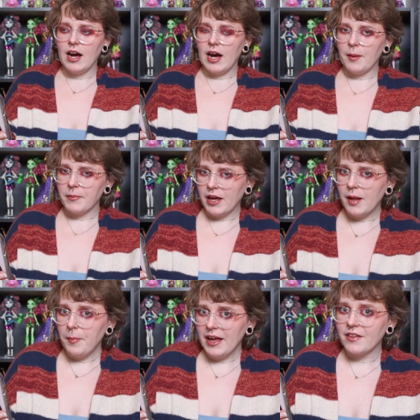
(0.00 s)
I'm
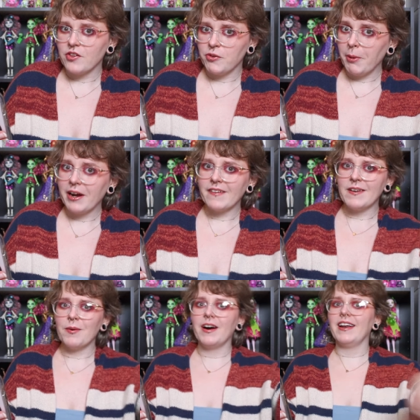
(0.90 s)
gonna pick the sparkly
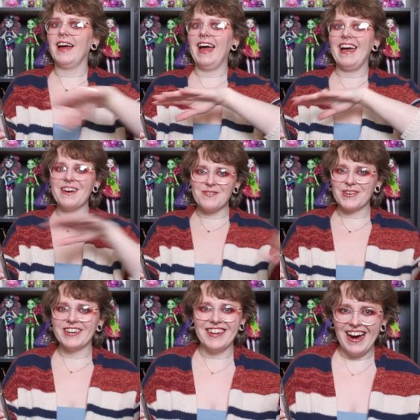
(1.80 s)
one
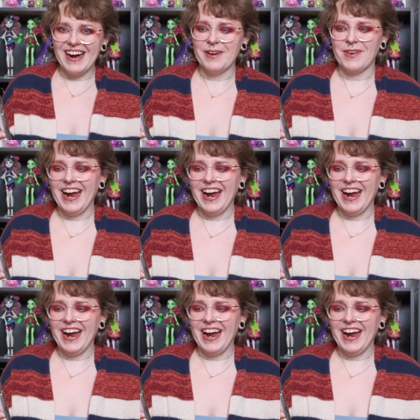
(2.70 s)
every time,